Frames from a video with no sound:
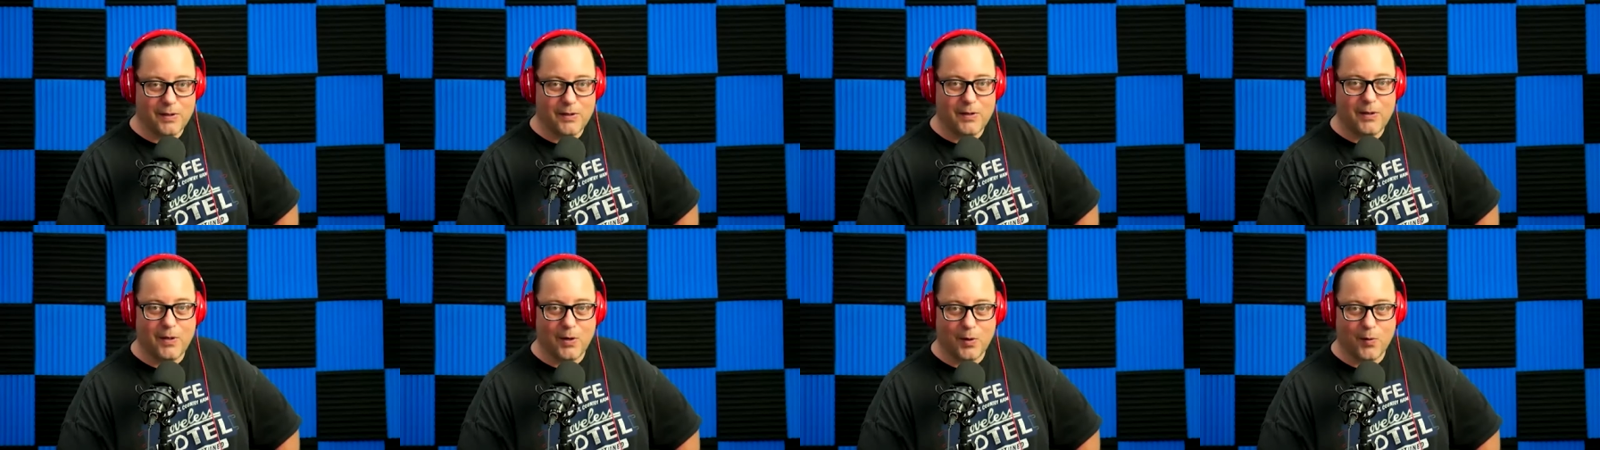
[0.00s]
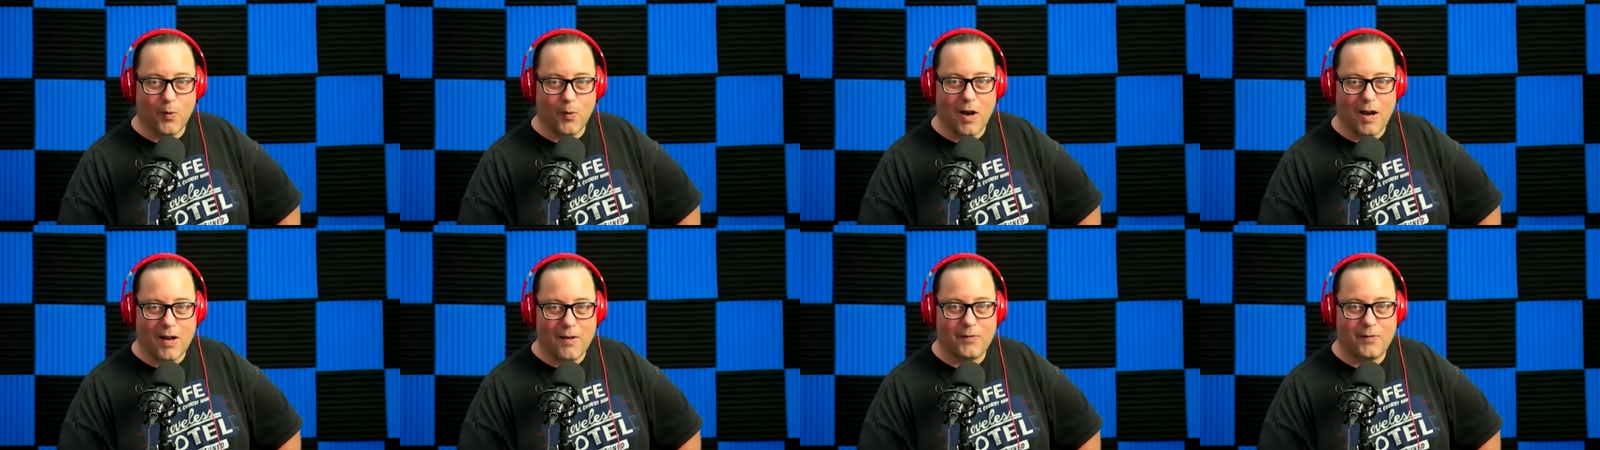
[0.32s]
your
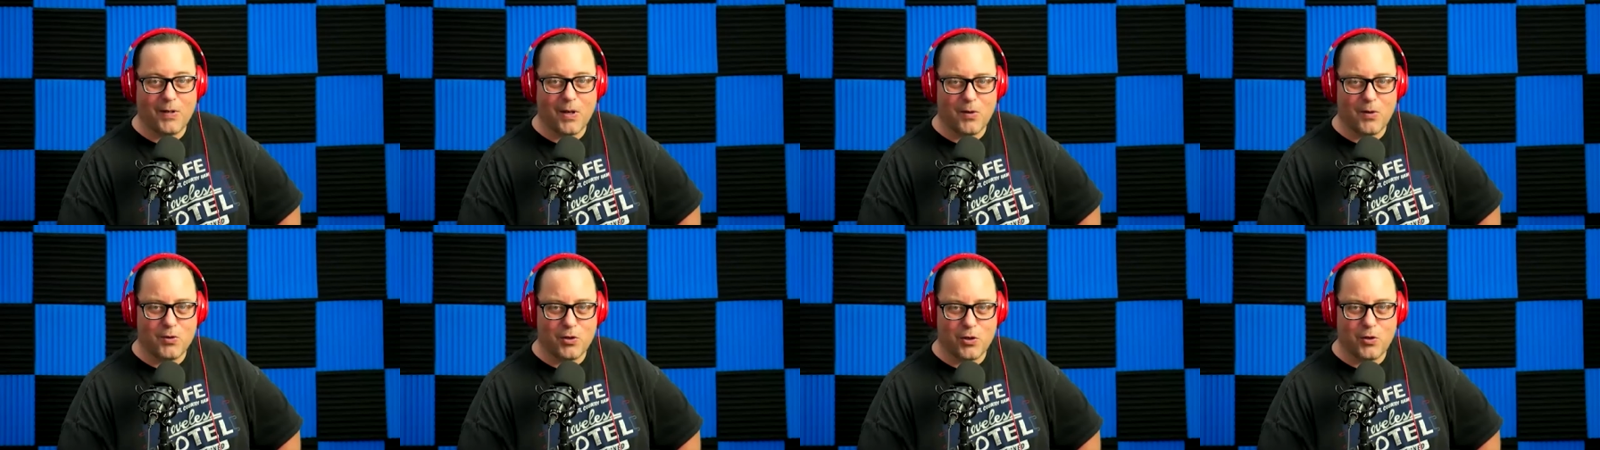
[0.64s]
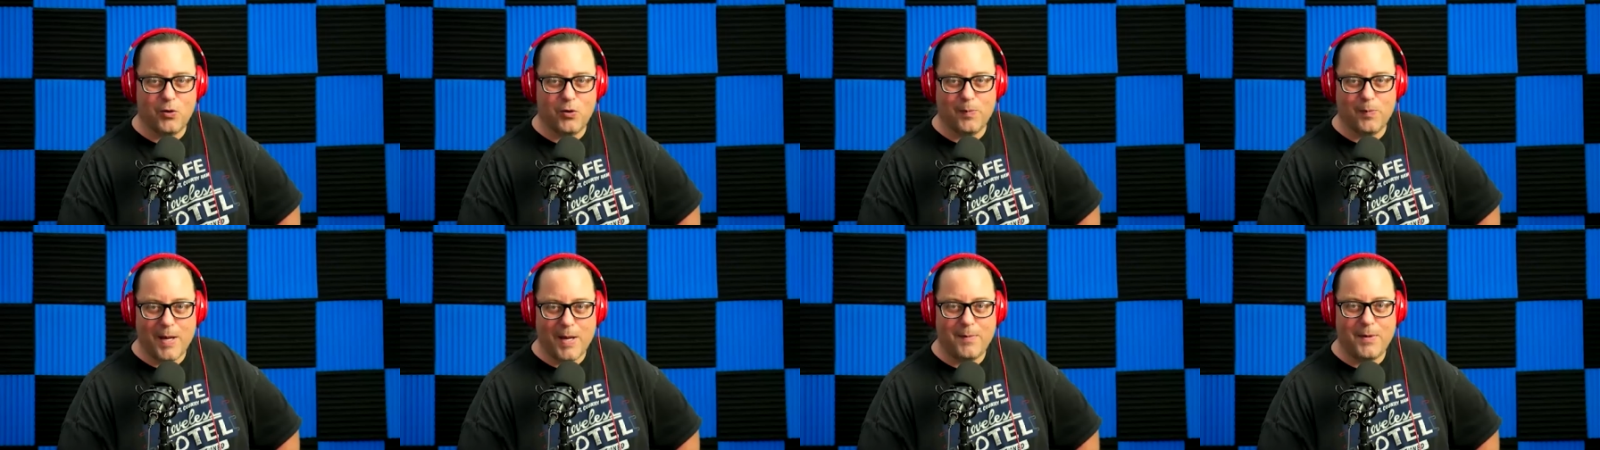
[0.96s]
wife told
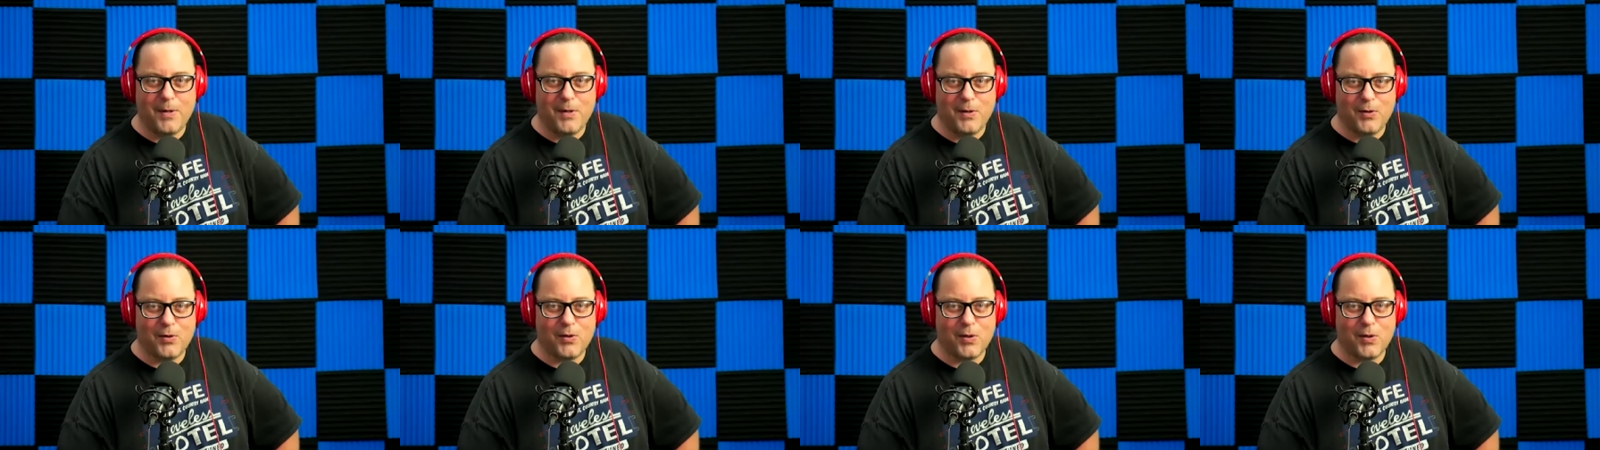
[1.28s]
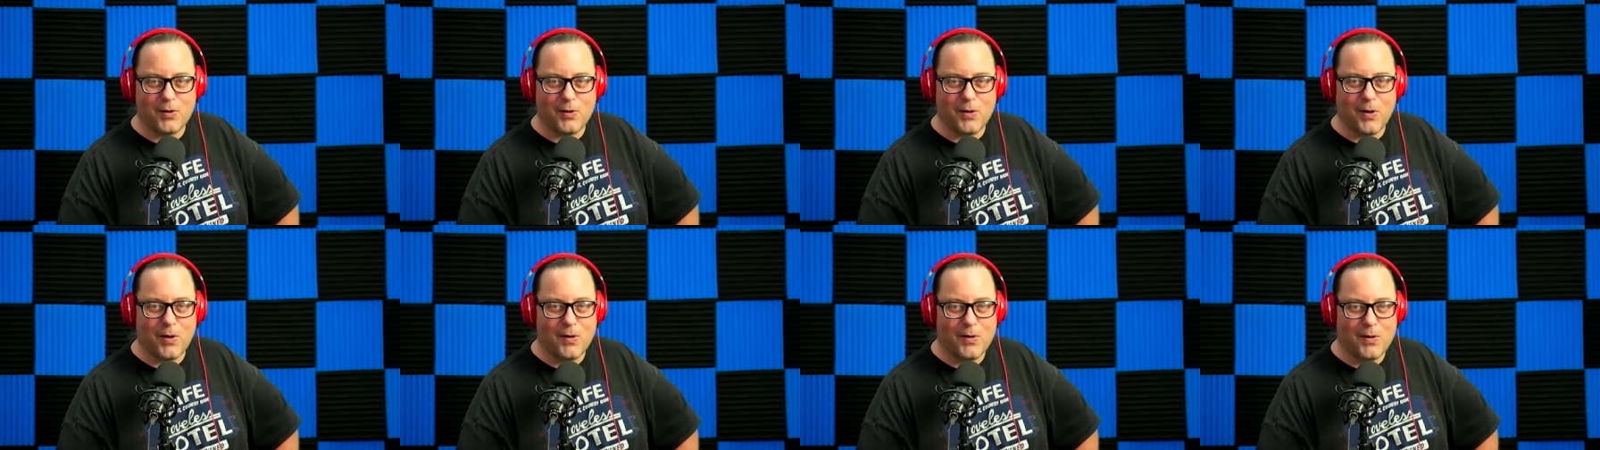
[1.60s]
you maybe you
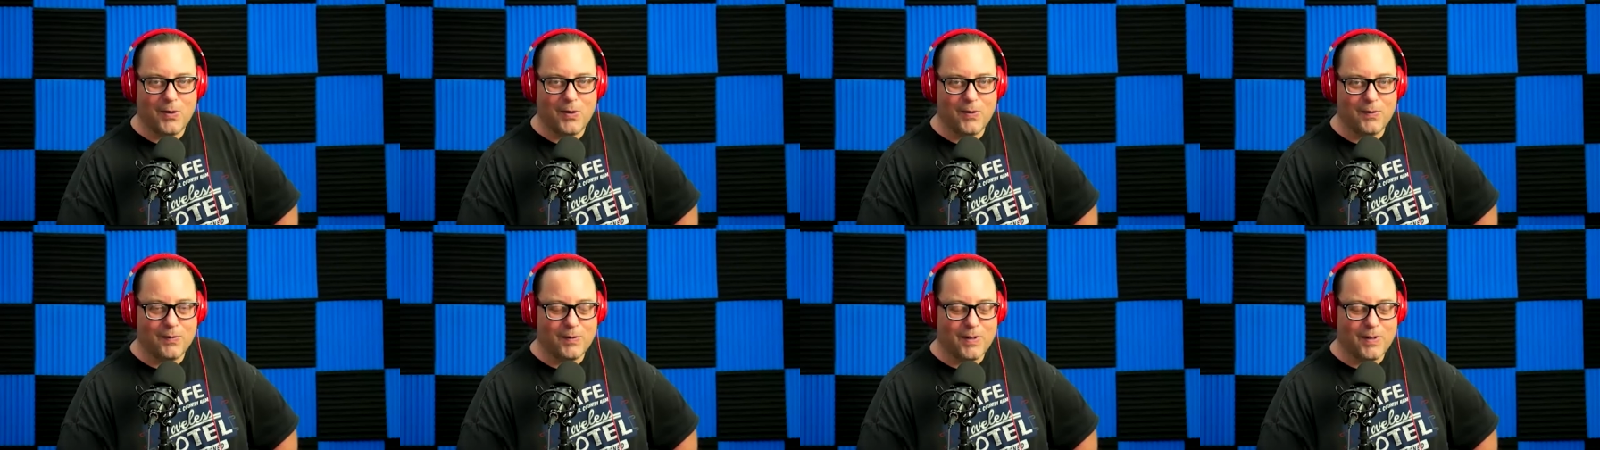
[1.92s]
should turn your